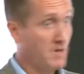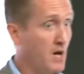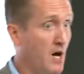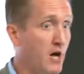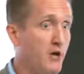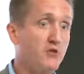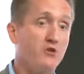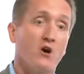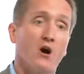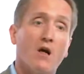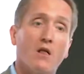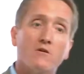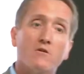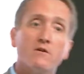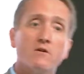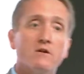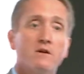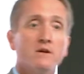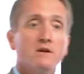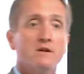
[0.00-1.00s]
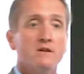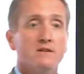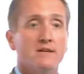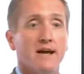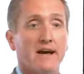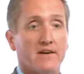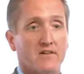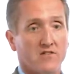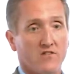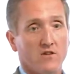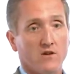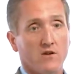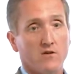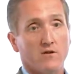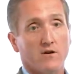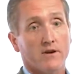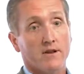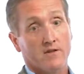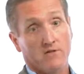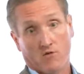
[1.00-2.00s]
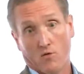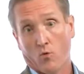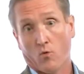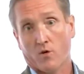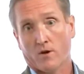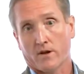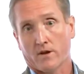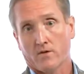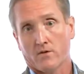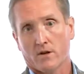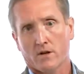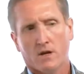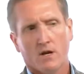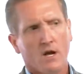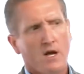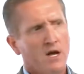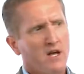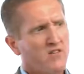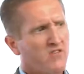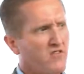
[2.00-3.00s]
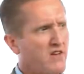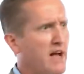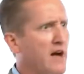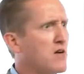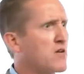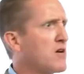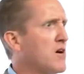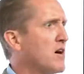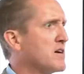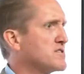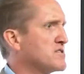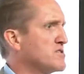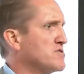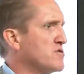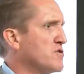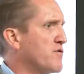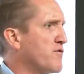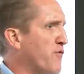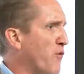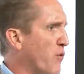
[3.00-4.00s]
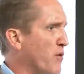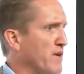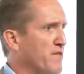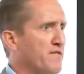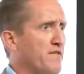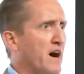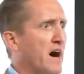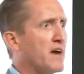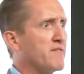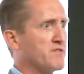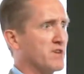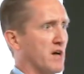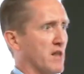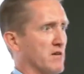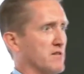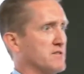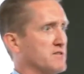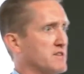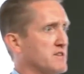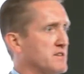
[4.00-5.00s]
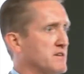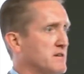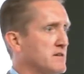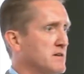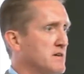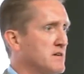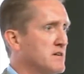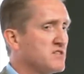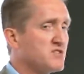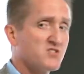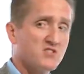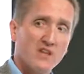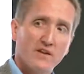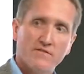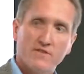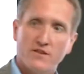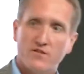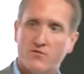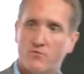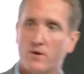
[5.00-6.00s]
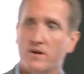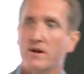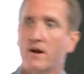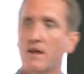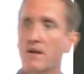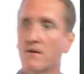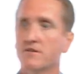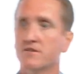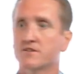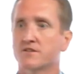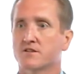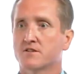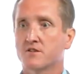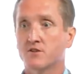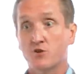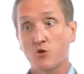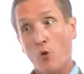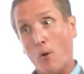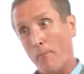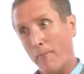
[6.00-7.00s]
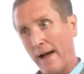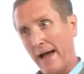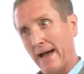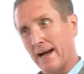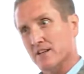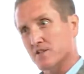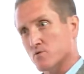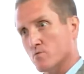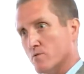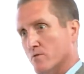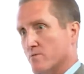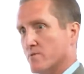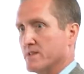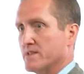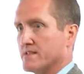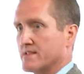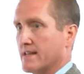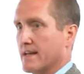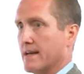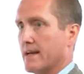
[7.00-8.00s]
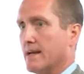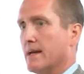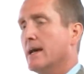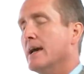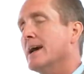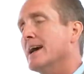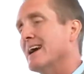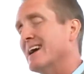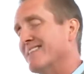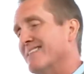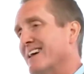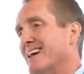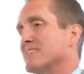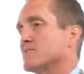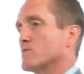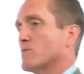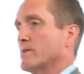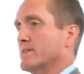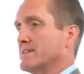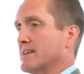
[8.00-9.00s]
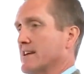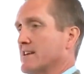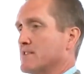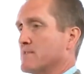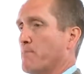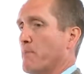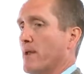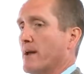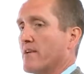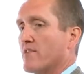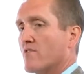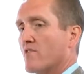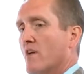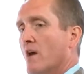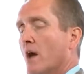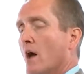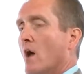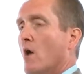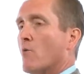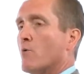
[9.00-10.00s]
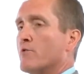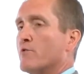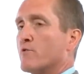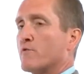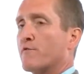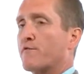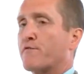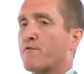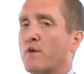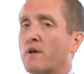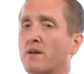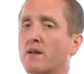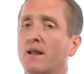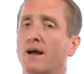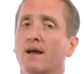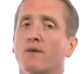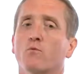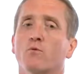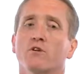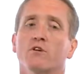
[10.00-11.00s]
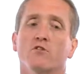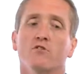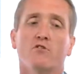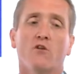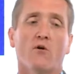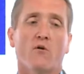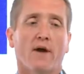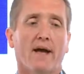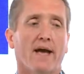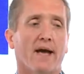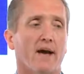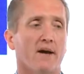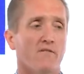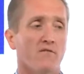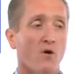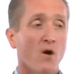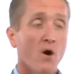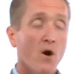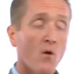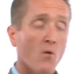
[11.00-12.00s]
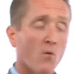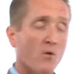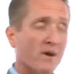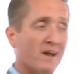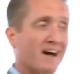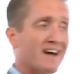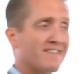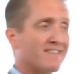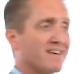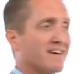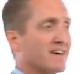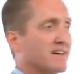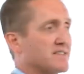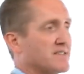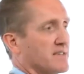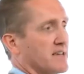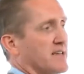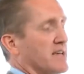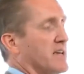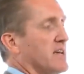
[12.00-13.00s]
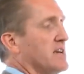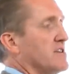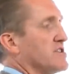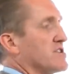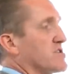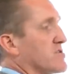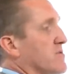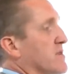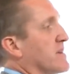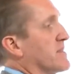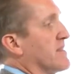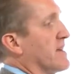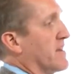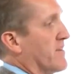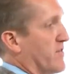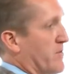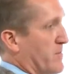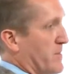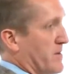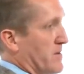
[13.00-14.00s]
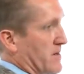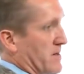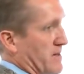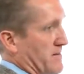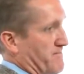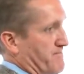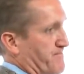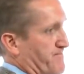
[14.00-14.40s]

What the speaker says: $1 to execute on as a work unit, it's now costing you $45. $73 to do a password reset. And that's what takes place when you're frontline, when you don't have what I think is the key strength out of Amelia.